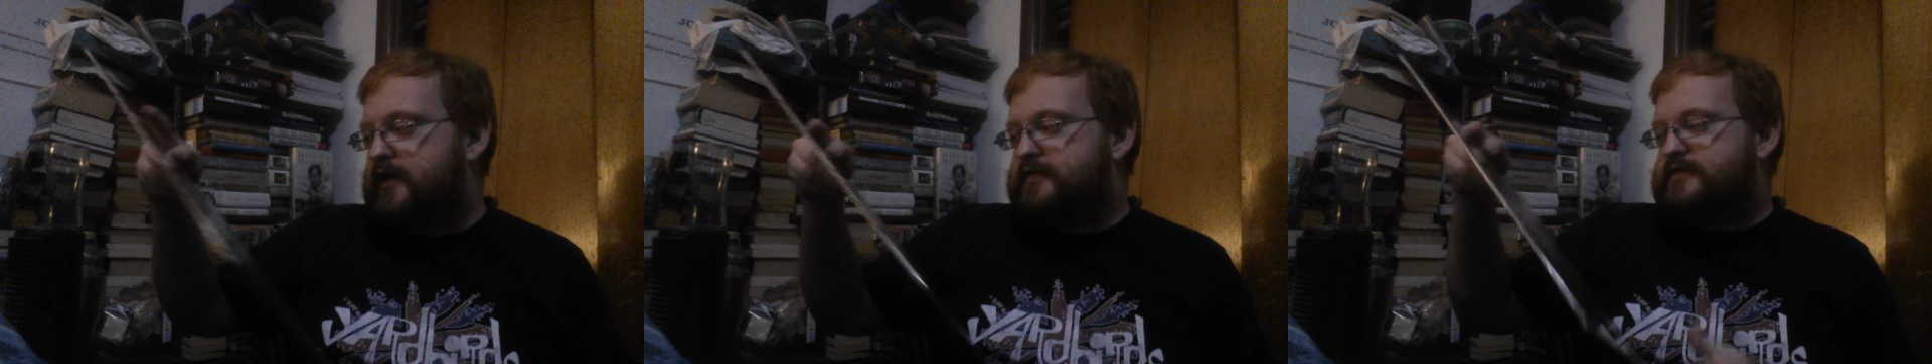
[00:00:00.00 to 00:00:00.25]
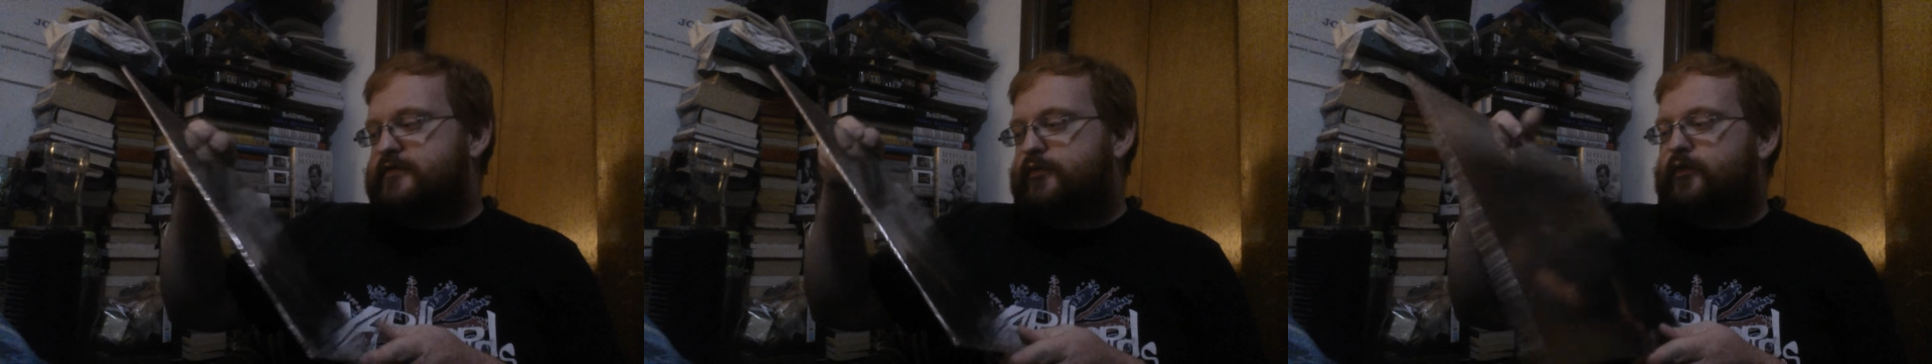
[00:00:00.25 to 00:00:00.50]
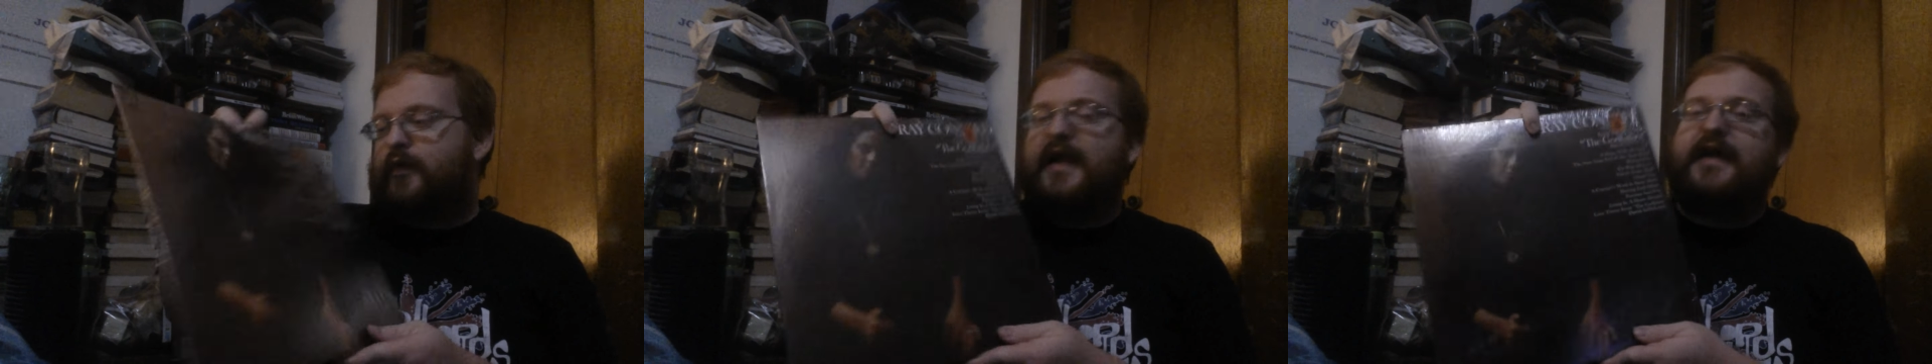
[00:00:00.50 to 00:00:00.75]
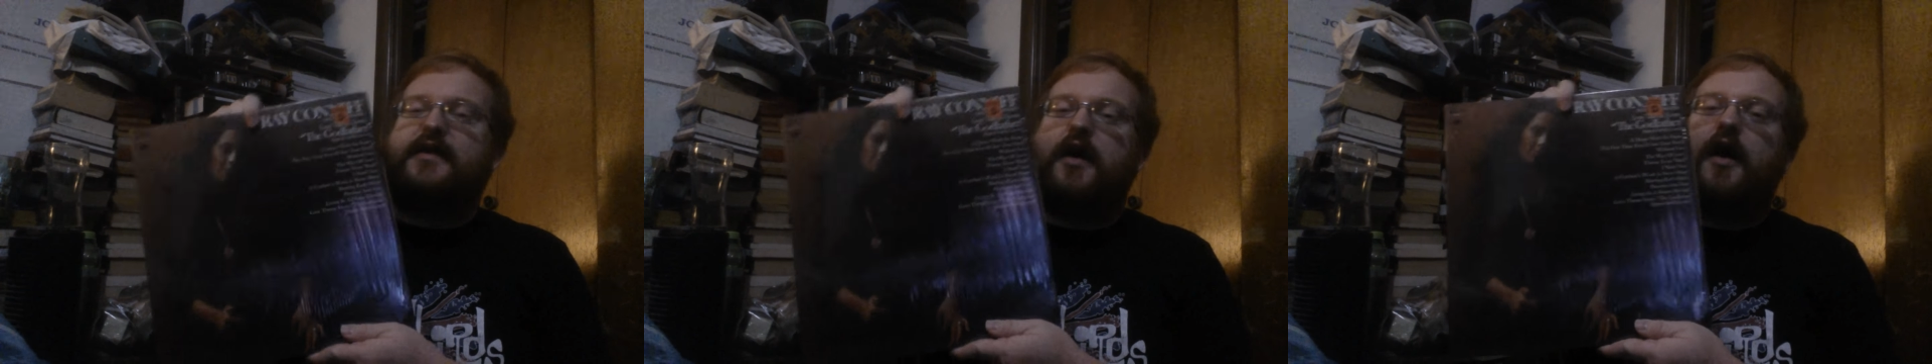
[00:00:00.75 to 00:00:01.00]
This is
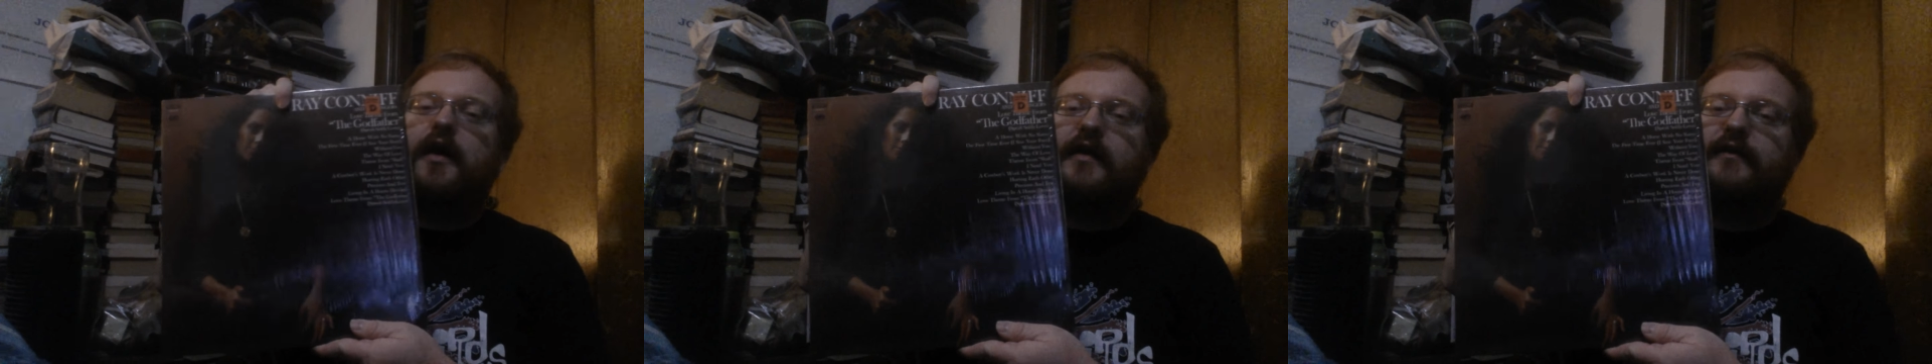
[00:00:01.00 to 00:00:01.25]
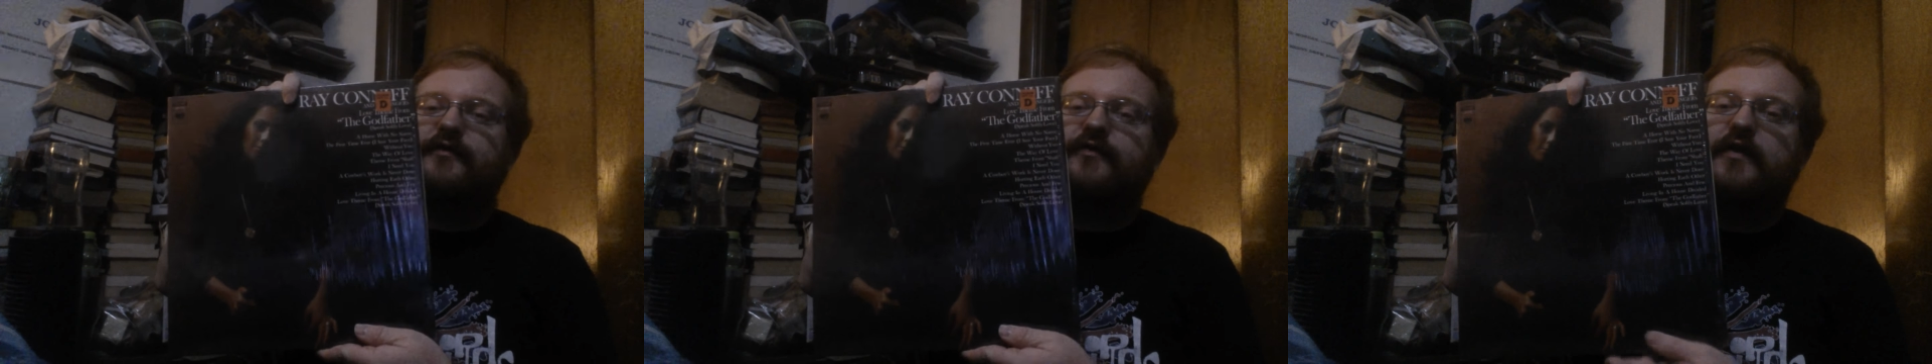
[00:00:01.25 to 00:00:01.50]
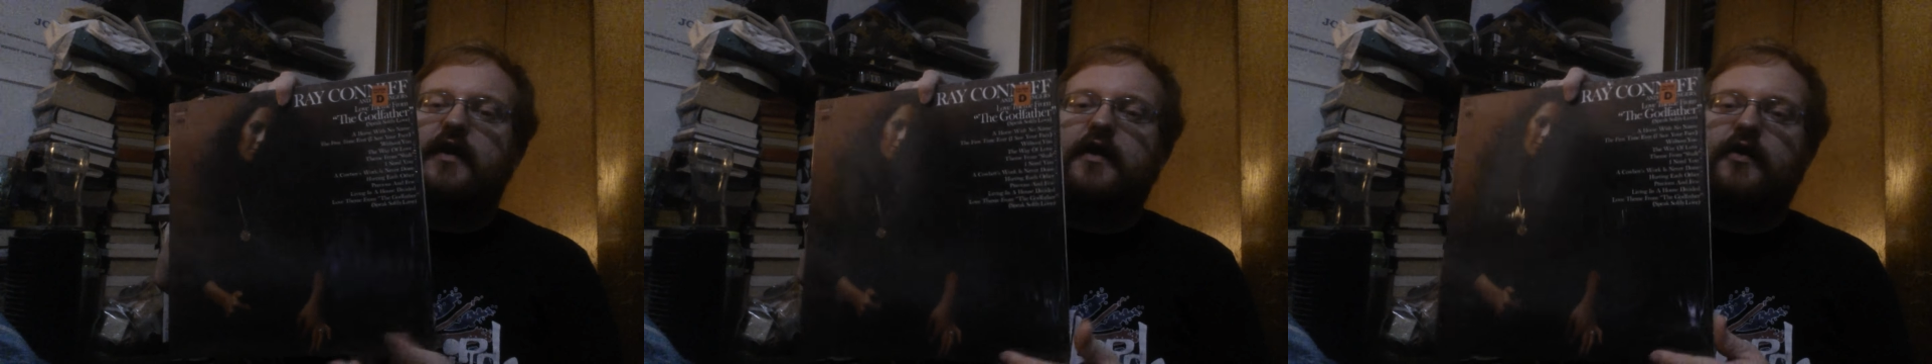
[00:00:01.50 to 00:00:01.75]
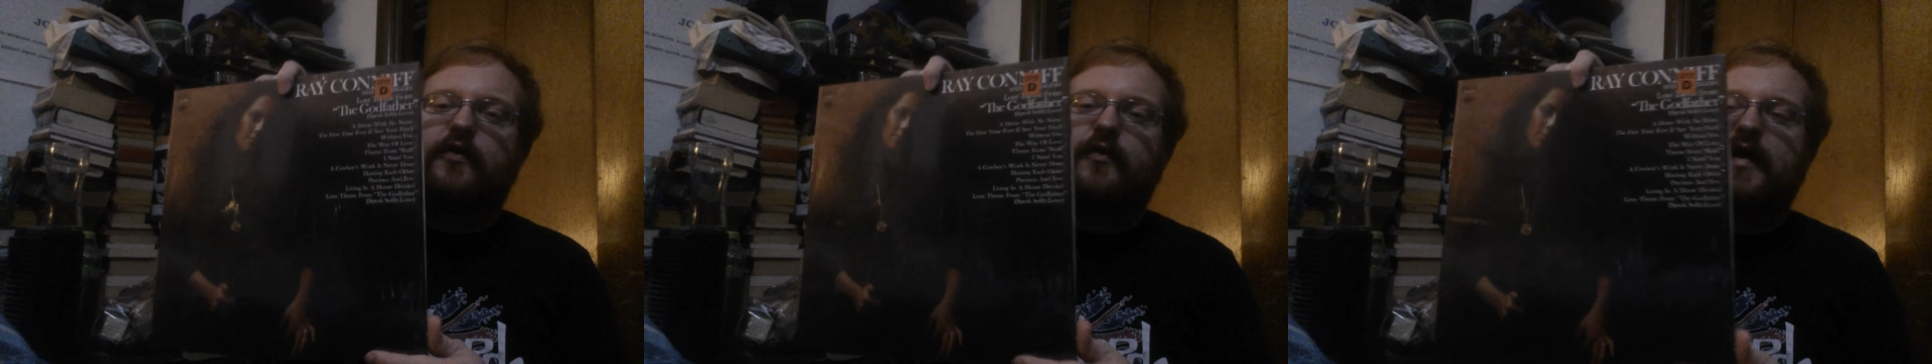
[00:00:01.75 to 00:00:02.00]
Ray Conniff.
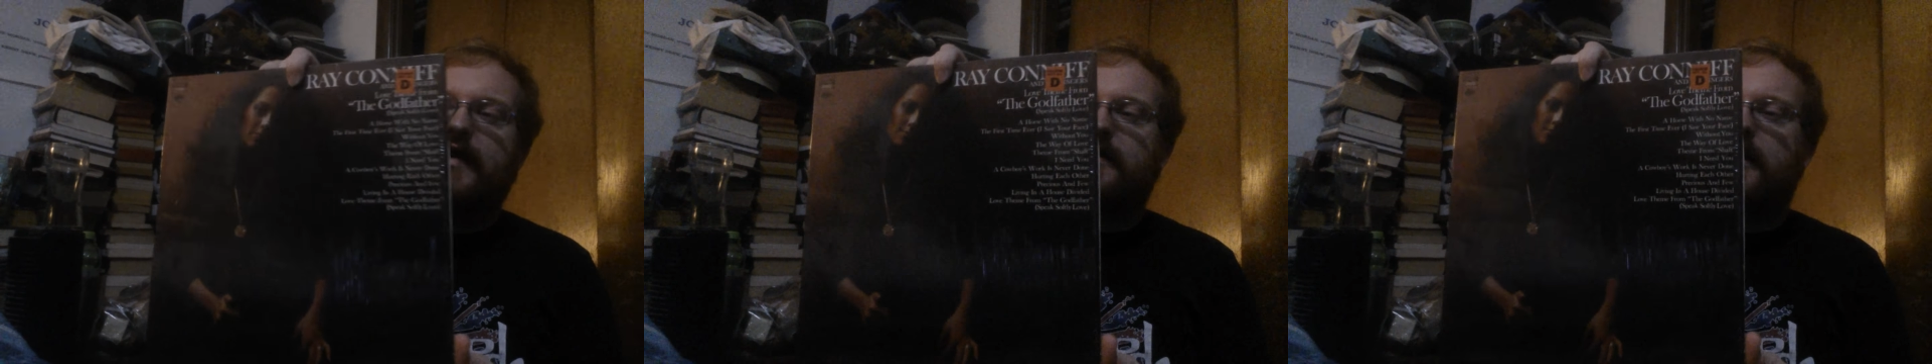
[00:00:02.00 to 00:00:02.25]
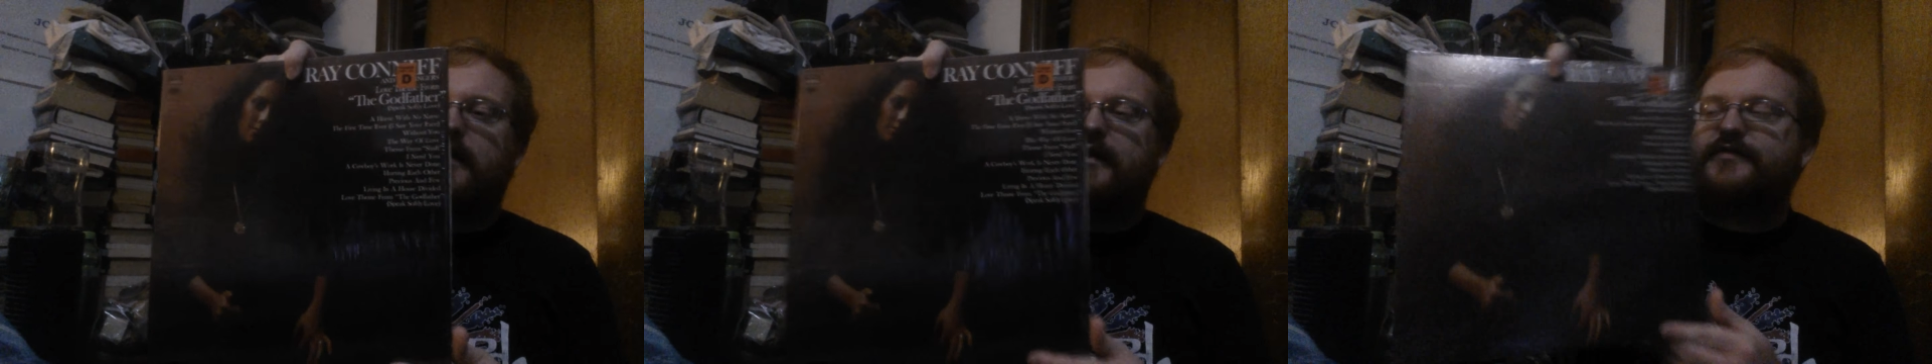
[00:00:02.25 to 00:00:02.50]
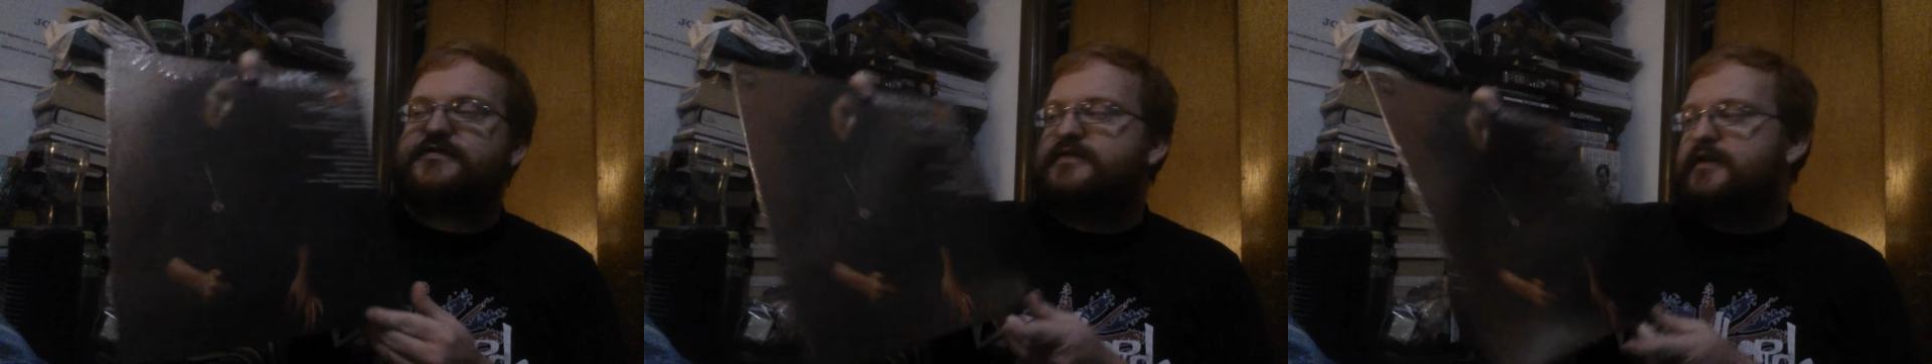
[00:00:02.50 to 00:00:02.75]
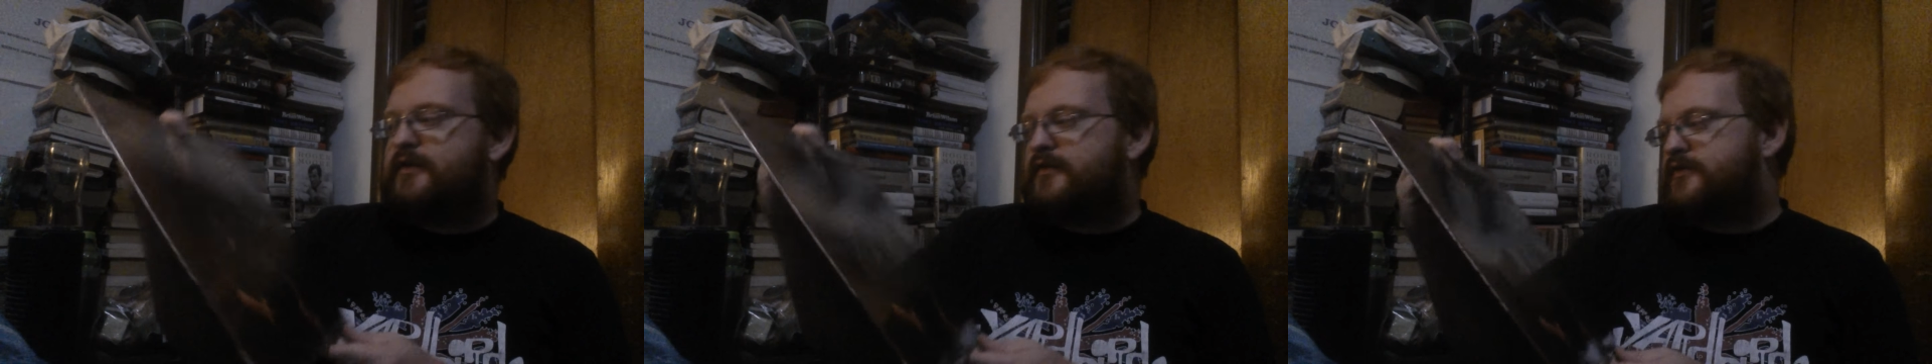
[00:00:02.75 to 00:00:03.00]
Ray Conniff
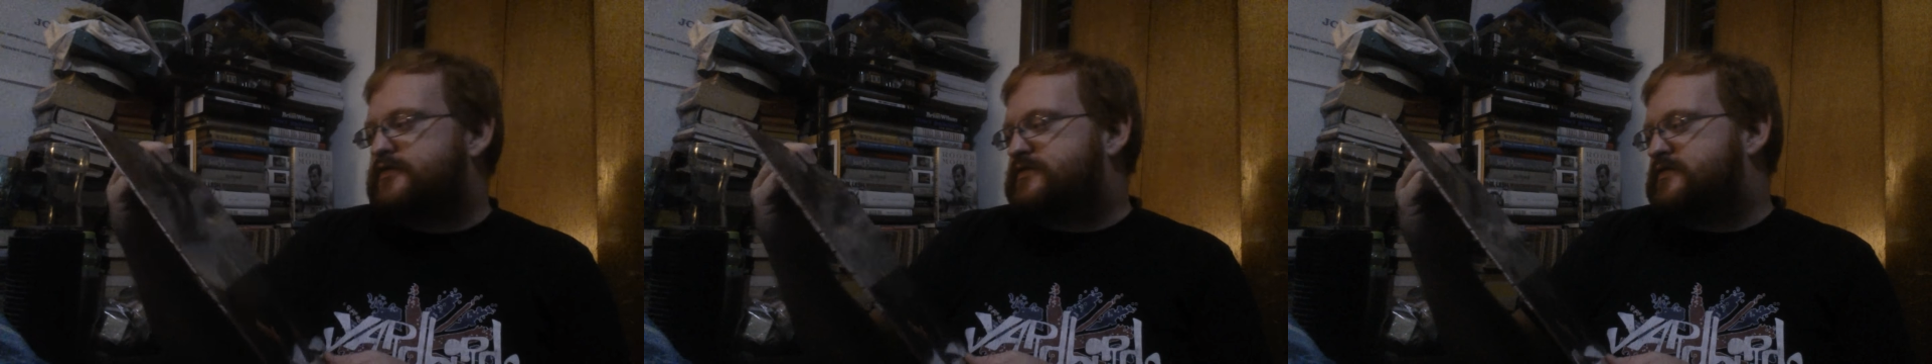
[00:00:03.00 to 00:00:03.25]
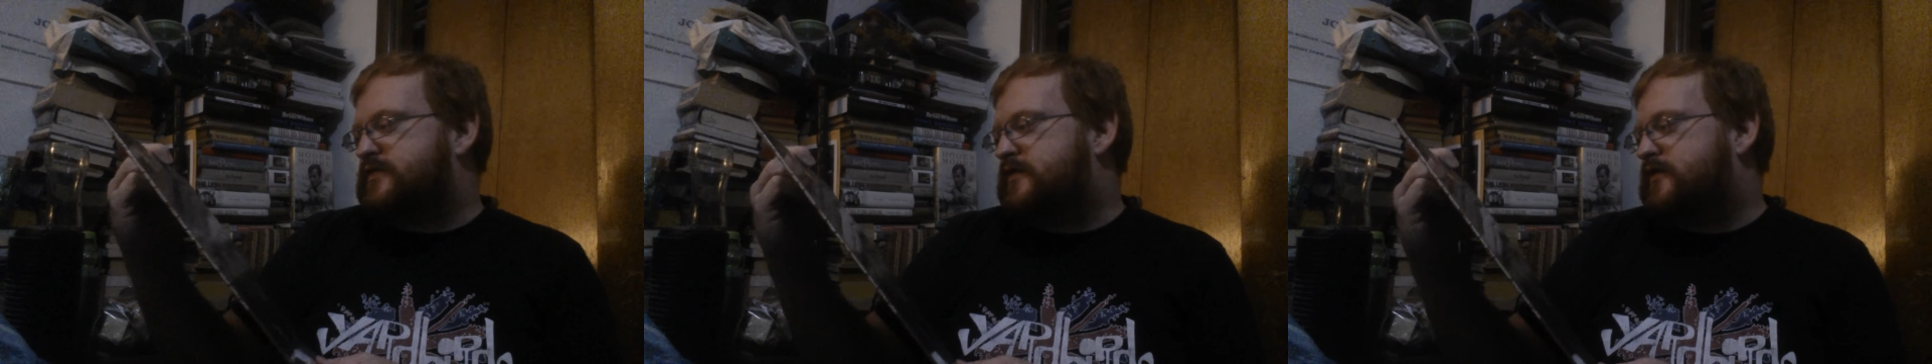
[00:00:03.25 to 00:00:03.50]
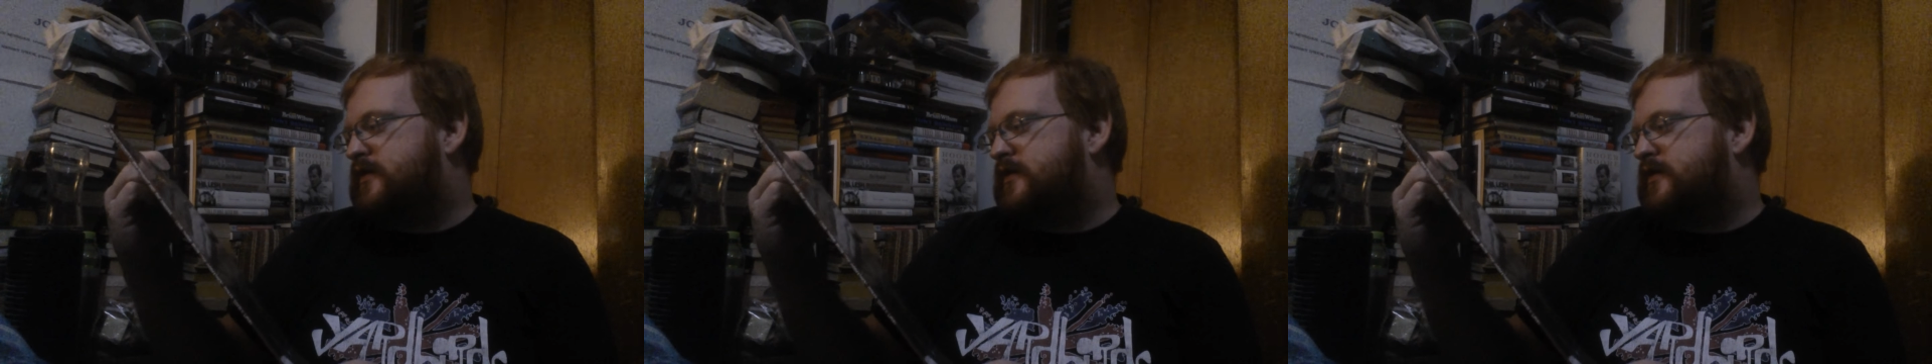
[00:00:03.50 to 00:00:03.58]
Singers.